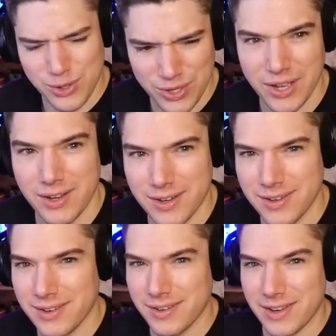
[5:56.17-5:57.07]
good?
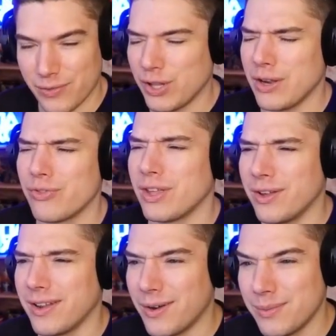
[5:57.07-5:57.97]
Everything everything
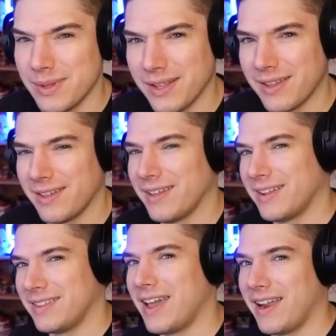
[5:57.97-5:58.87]
good at home?
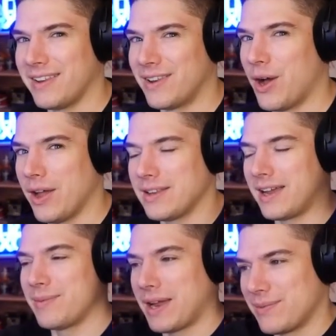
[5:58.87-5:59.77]
Yeah. No, I,
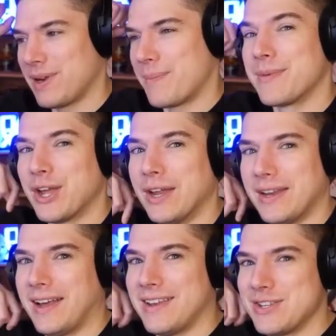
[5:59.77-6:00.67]
I I'm good.
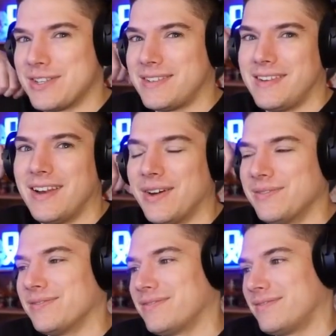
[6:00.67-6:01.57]
I just you know
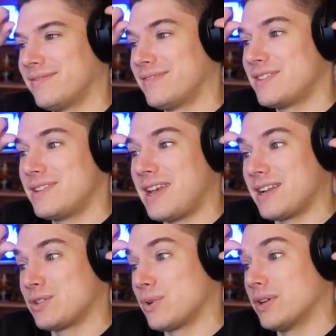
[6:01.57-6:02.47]
kind
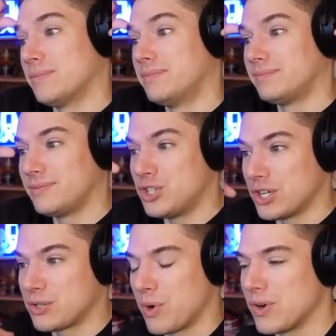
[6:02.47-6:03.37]
of sort of
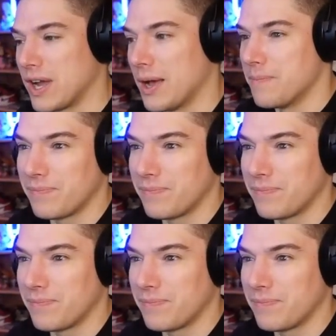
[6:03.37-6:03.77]
just woke up